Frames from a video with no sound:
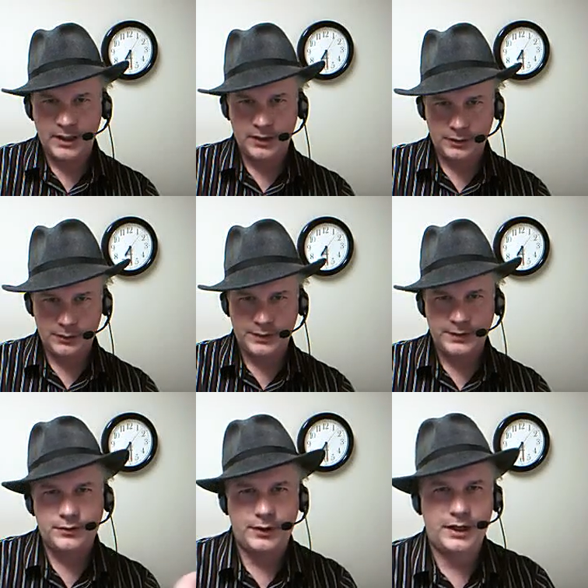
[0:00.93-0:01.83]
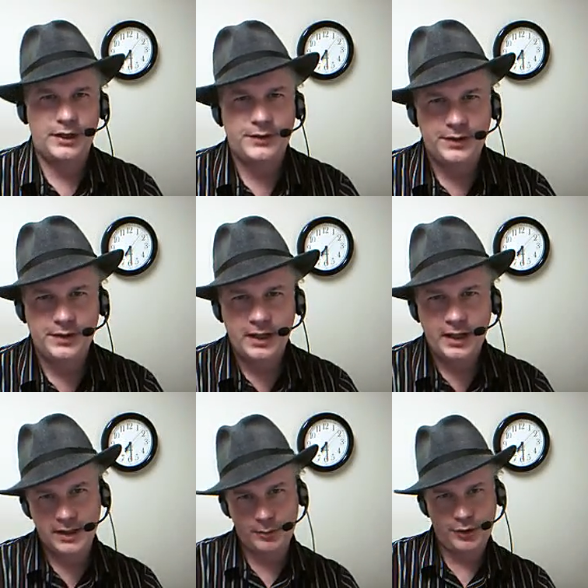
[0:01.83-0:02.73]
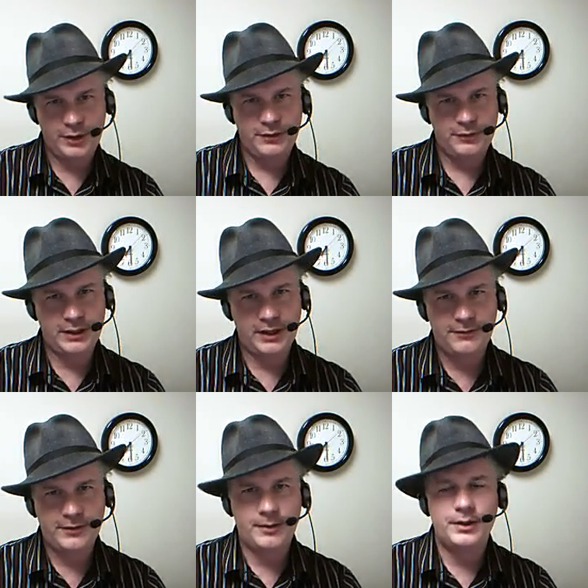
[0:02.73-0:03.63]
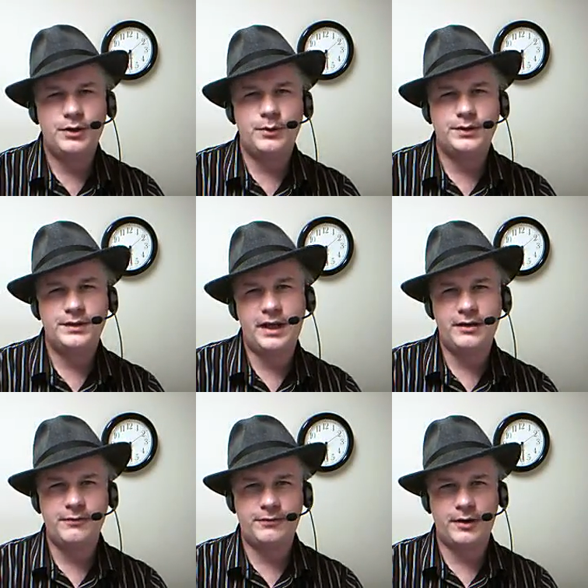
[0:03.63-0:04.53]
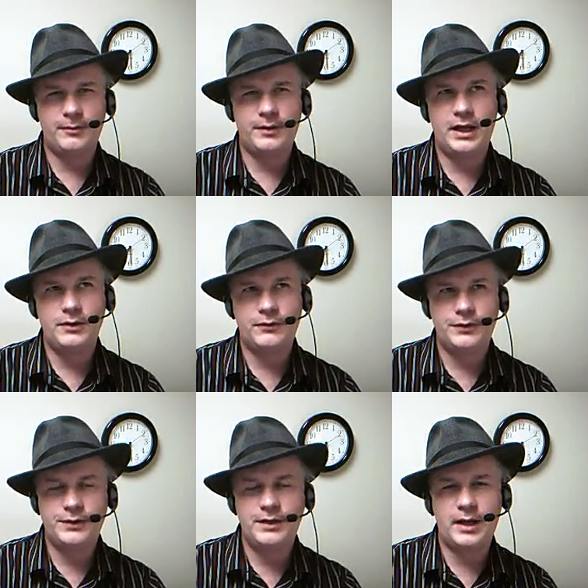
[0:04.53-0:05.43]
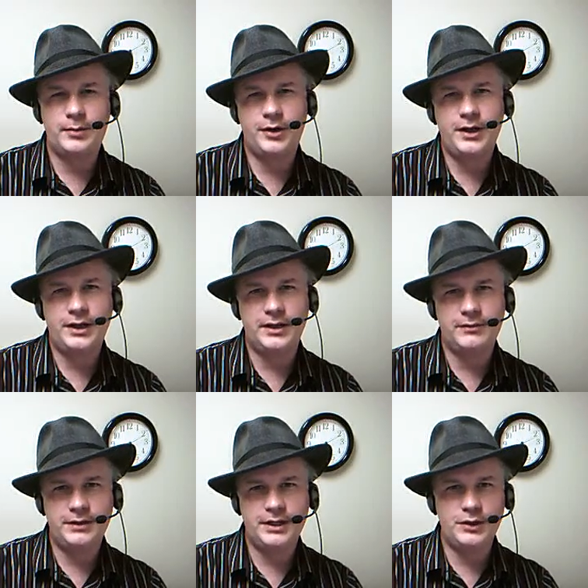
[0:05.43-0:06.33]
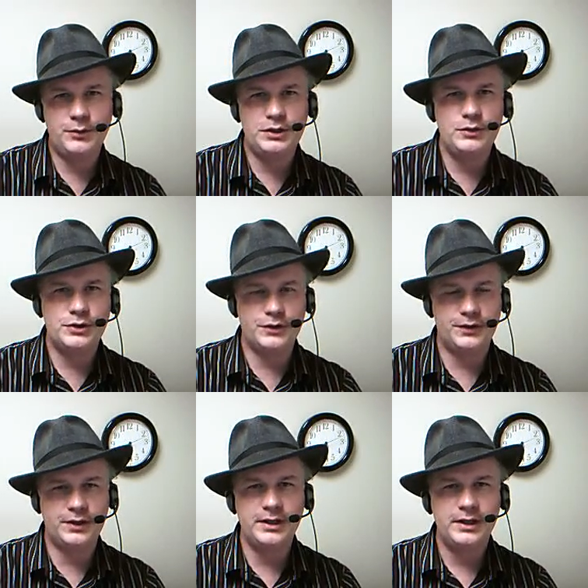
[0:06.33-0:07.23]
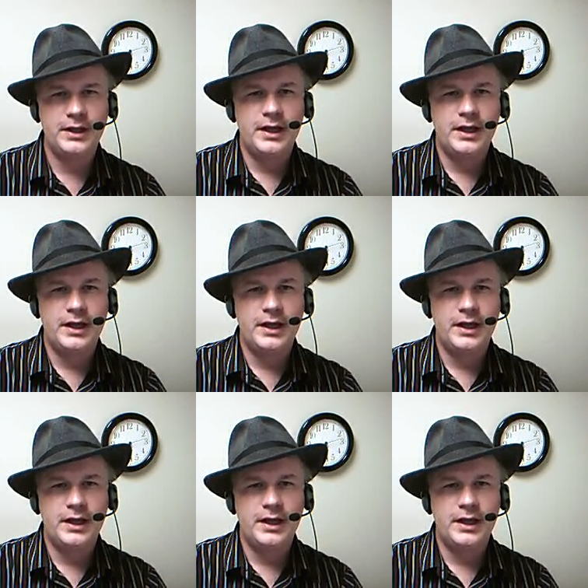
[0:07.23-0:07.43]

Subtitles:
Hello, this is Craig Anderson, librarian in real life, coming to you once again from Kean University Library in lovely Union, New Jersey.